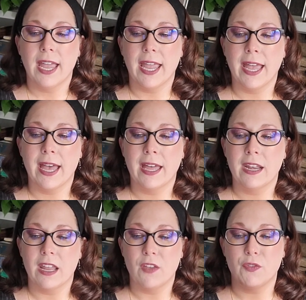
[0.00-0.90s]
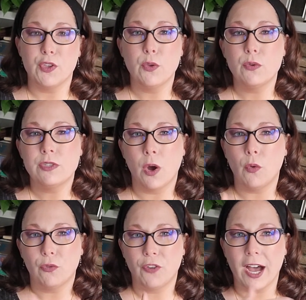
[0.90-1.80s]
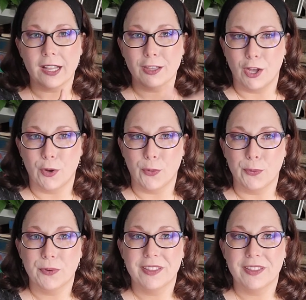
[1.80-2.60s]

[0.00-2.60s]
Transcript: And if you don't follow